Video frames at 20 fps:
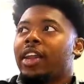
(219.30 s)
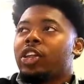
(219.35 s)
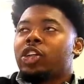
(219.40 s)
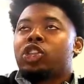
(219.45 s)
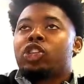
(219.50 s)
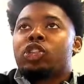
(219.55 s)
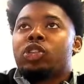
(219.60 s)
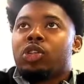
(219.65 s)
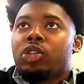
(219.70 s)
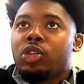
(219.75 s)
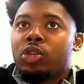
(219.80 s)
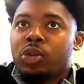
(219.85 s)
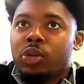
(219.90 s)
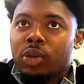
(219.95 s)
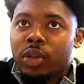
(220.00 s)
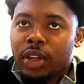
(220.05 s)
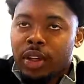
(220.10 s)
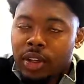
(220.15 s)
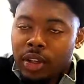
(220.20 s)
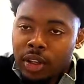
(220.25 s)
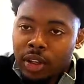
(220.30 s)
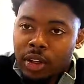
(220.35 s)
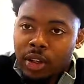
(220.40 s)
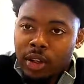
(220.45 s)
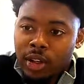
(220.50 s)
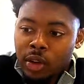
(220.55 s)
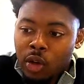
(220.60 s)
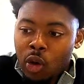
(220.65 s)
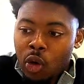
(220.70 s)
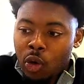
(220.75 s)
the dude,
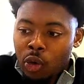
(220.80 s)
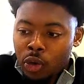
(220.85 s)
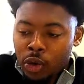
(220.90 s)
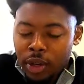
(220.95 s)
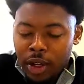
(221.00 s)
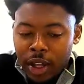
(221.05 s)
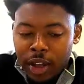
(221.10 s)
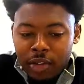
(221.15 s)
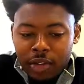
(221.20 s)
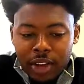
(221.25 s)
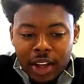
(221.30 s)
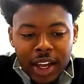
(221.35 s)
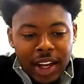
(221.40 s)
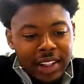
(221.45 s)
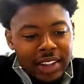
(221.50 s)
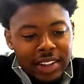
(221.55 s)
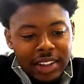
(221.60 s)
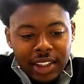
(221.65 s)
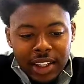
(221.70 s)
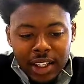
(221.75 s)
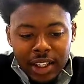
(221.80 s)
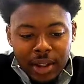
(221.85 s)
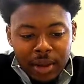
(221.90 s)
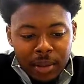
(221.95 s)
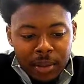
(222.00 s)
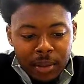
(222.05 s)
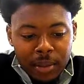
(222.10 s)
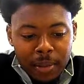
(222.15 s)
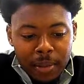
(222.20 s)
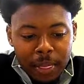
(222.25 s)
the owner now. I forgot his name.
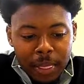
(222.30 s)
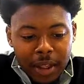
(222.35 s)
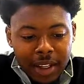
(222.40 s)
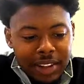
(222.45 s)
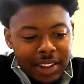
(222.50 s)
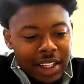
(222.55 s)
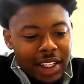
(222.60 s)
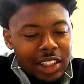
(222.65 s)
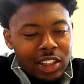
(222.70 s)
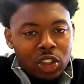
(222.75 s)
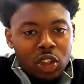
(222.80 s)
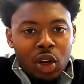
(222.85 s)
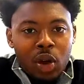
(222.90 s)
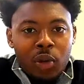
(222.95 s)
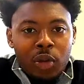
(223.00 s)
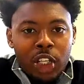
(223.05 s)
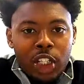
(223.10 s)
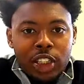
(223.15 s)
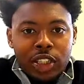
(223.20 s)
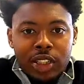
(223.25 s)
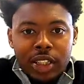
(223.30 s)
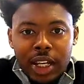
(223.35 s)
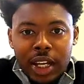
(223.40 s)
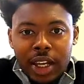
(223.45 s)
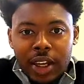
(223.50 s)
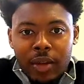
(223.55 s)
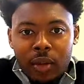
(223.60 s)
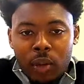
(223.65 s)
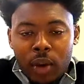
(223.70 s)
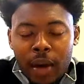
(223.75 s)
I think it started with a J,
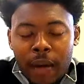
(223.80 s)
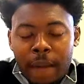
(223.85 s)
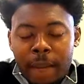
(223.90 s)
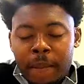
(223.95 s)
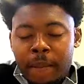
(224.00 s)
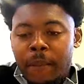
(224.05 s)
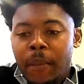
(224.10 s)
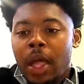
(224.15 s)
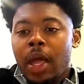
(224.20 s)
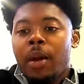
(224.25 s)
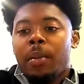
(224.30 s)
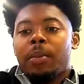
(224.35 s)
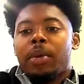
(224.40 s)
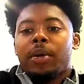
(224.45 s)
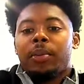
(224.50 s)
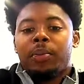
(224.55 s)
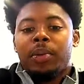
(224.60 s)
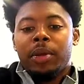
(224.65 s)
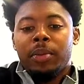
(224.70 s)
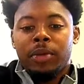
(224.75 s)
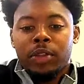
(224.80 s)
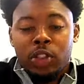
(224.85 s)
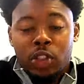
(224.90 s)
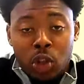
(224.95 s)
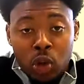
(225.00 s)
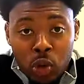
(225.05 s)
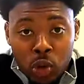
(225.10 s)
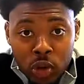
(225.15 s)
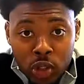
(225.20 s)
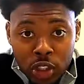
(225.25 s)
right? But people
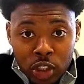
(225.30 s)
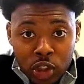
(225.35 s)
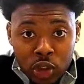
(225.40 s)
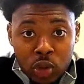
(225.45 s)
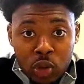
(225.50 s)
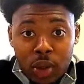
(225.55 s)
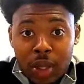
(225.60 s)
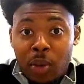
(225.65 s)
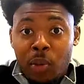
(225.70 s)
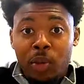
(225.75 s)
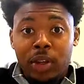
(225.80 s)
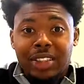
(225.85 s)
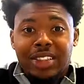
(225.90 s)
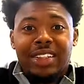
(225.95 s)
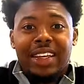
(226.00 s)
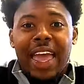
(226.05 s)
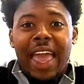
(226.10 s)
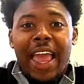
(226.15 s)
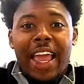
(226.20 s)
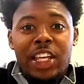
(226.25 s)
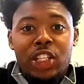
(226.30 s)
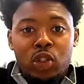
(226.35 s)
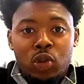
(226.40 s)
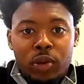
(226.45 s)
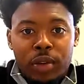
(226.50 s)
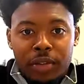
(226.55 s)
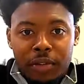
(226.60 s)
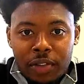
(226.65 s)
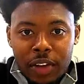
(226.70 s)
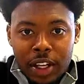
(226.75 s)
told this dude, he went to angel
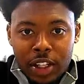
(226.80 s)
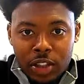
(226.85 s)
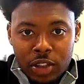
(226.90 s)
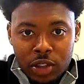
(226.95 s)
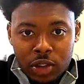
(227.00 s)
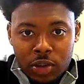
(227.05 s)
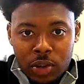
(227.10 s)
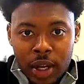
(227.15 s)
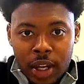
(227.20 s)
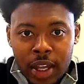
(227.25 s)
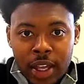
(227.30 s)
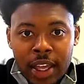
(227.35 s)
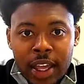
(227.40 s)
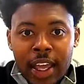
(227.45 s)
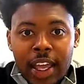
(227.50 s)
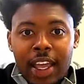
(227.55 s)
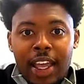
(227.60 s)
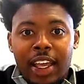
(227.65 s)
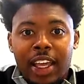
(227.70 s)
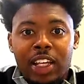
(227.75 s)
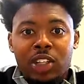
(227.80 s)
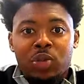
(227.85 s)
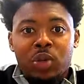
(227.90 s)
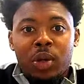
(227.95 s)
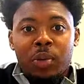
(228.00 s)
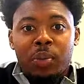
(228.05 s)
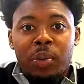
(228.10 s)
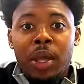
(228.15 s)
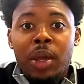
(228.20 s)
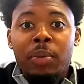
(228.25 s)
investors, right? And guess what?
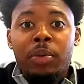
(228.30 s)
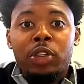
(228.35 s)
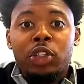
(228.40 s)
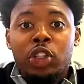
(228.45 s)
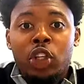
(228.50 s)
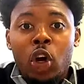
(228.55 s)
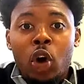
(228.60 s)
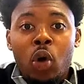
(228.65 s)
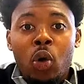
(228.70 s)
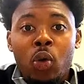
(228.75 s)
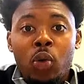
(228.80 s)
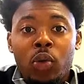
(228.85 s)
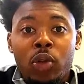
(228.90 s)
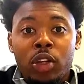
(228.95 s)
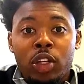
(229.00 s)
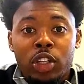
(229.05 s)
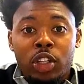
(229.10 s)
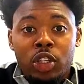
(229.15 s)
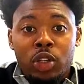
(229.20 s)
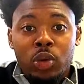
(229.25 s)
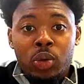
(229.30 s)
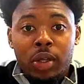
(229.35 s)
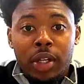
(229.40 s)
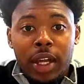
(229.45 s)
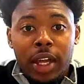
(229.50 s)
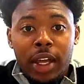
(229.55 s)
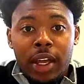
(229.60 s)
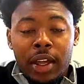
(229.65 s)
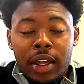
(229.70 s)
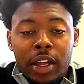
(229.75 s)
People told the dude
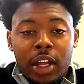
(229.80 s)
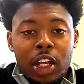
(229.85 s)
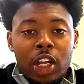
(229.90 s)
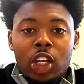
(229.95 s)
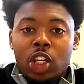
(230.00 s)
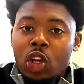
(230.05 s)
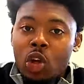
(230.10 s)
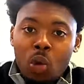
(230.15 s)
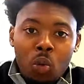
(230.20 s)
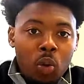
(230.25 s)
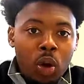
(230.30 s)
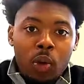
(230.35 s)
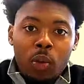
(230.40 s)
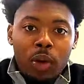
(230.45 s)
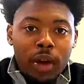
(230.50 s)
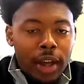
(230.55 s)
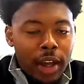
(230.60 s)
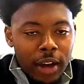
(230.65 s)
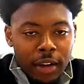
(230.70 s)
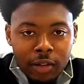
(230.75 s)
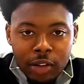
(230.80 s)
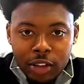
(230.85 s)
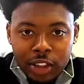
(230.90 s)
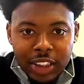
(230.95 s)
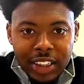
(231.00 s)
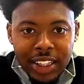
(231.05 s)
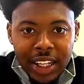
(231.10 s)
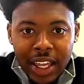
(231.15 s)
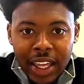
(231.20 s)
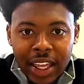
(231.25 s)
that no one will ever
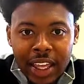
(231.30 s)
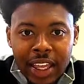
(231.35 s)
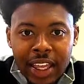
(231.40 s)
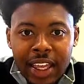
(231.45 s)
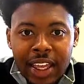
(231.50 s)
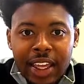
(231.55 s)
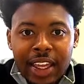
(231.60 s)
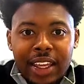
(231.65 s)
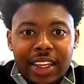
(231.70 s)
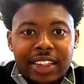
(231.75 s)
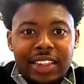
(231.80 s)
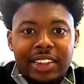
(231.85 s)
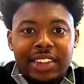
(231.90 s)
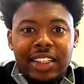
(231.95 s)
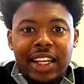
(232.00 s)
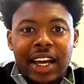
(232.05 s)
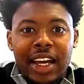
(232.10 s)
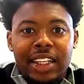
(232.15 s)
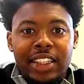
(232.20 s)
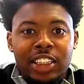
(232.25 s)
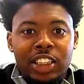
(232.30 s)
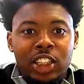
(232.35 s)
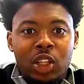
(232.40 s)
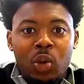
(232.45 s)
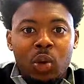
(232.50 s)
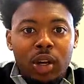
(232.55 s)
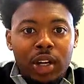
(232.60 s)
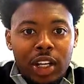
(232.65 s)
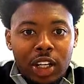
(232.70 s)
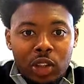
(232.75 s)
stay inside
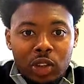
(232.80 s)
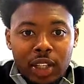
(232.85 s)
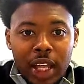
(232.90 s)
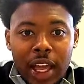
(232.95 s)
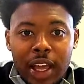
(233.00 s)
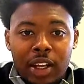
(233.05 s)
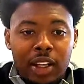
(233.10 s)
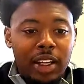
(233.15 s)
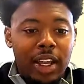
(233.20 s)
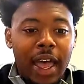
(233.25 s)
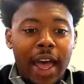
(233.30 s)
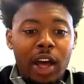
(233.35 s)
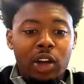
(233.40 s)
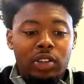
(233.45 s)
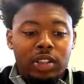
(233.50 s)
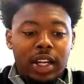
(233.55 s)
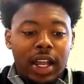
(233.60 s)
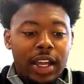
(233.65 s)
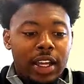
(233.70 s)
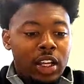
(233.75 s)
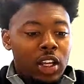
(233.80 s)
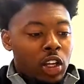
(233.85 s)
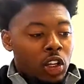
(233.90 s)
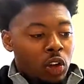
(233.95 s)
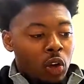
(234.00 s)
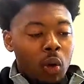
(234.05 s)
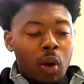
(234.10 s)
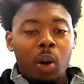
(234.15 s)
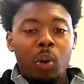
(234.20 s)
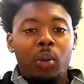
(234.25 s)
someone else's house. Like, no
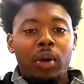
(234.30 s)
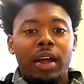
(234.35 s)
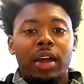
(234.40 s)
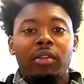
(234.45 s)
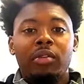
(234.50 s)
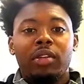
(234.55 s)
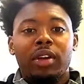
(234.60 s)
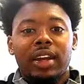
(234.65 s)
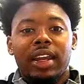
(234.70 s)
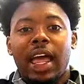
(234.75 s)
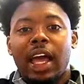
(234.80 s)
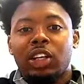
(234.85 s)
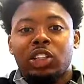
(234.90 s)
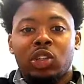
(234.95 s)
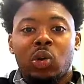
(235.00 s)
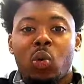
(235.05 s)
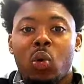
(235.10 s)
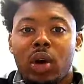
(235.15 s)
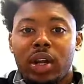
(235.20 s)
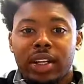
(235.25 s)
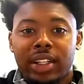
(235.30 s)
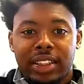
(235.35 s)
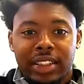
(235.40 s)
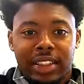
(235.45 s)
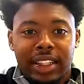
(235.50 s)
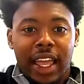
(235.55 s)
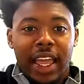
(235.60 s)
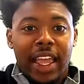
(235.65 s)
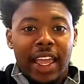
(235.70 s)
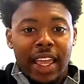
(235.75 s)
one will ever allow someone to
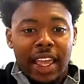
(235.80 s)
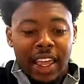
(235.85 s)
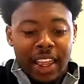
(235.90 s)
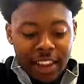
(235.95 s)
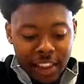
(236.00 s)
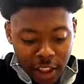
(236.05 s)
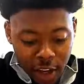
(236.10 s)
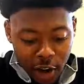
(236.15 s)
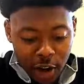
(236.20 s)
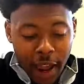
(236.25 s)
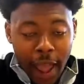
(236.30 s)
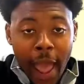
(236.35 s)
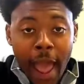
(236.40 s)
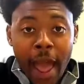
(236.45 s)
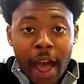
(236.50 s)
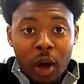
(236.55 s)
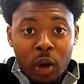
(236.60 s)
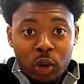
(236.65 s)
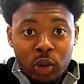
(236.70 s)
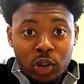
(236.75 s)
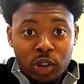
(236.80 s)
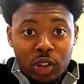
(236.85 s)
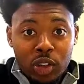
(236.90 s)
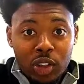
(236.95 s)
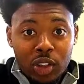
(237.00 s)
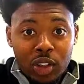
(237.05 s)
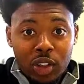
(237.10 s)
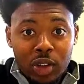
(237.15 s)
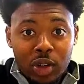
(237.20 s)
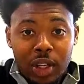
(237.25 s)
stay in their house,
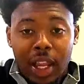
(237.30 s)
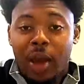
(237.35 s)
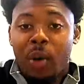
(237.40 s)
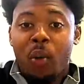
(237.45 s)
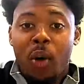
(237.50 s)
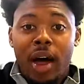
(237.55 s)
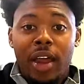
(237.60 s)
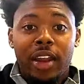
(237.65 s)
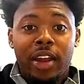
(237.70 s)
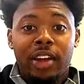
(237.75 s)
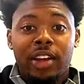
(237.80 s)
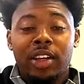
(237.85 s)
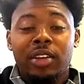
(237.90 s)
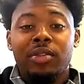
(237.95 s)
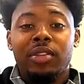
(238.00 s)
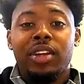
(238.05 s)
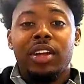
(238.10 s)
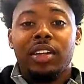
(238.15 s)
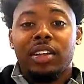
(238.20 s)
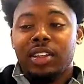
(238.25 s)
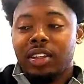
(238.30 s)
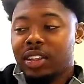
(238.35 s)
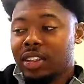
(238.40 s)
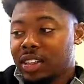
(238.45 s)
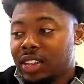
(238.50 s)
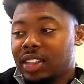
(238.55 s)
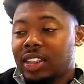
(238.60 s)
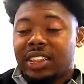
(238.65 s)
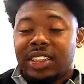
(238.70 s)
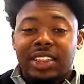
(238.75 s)
like while they're living there,
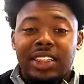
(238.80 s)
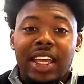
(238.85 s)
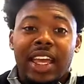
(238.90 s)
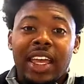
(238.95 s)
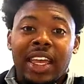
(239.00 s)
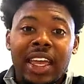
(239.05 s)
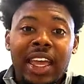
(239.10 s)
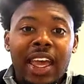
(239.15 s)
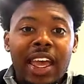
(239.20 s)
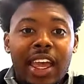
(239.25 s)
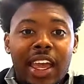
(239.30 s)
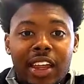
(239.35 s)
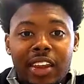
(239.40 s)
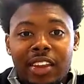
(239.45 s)
to stay in